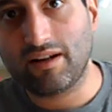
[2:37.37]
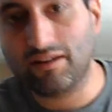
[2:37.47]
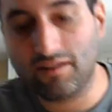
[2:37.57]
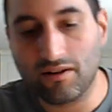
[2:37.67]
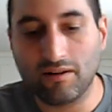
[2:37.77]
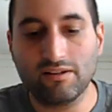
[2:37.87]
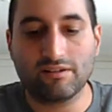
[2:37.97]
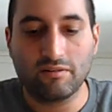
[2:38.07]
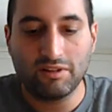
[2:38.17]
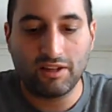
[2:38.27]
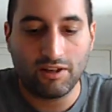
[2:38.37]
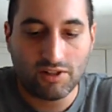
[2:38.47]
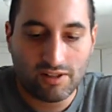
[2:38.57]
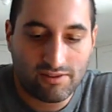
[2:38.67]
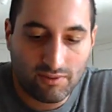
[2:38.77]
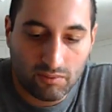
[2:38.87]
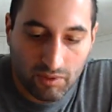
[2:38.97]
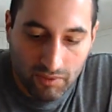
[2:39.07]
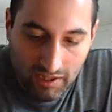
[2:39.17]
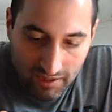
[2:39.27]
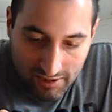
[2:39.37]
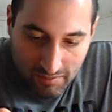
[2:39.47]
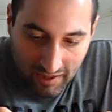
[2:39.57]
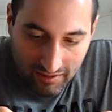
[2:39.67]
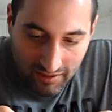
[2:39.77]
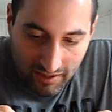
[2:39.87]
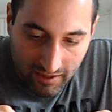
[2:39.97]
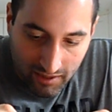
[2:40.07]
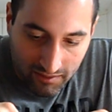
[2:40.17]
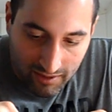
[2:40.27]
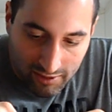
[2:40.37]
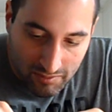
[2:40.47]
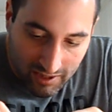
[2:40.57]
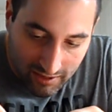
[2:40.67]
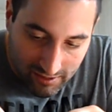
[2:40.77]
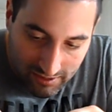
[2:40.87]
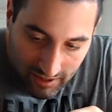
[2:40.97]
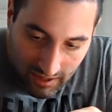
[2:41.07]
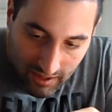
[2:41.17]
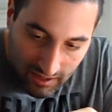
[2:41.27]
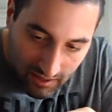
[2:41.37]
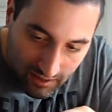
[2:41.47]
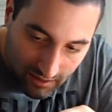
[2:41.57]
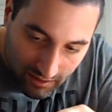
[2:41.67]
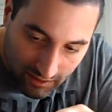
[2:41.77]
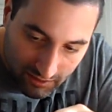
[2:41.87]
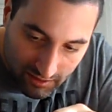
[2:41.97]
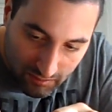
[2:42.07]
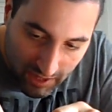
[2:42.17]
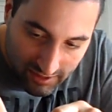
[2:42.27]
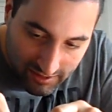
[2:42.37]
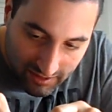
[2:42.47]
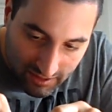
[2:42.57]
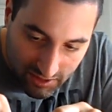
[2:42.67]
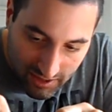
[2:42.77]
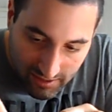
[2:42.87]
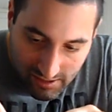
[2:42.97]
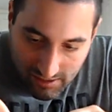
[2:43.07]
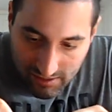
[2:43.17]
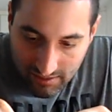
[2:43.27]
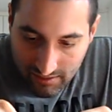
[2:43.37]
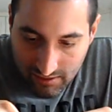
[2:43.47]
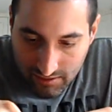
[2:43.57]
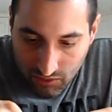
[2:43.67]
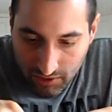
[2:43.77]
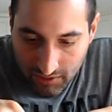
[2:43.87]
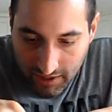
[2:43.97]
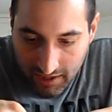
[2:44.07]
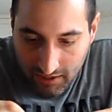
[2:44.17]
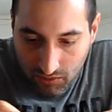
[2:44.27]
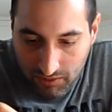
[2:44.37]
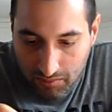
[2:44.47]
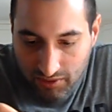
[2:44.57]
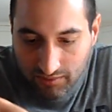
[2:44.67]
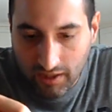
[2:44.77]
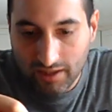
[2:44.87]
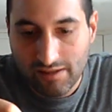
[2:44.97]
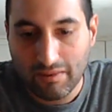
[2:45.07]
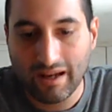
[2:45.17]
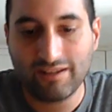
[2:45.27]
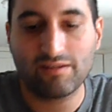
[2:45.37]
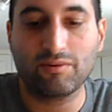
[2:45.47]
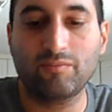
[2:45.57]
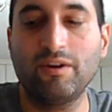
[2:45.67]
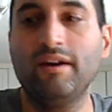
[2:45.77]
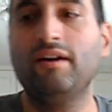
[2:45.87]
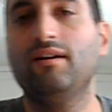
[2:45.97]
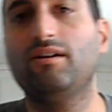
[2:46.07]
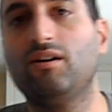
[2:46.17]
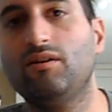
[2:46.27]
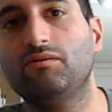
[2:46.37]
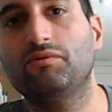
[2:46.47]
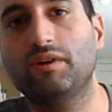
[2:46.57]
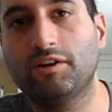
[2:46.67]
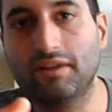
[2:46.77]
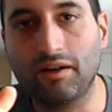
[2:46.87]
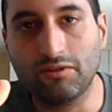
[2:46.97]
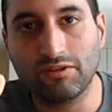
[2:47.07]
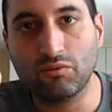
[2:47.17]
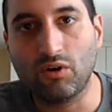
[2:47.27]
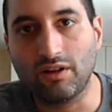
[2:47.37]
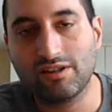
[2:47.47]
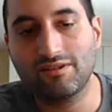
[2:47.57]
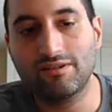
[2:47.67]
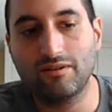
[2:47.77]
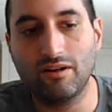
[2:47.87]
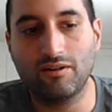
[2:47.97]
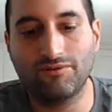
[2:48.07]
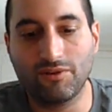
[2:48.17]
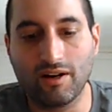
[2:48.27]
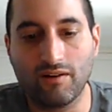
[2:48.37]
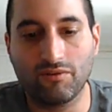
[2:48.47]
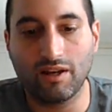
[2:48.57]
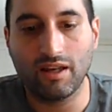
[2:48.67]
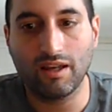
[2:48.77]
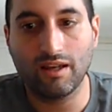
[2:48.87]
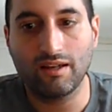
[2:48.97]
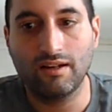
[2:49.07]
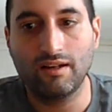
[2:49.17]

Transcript: that there is limitations for what we can expect to get out of this, because under the best conditions, solar light only provides a maximum of 1,000 watts for every